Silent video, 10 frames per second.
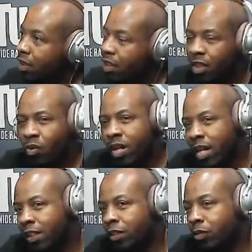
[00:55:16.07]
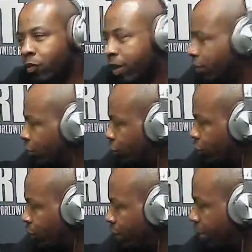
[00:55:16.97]
You know what? I should create a
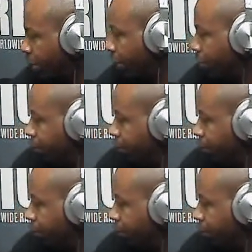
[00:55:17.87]
social media account.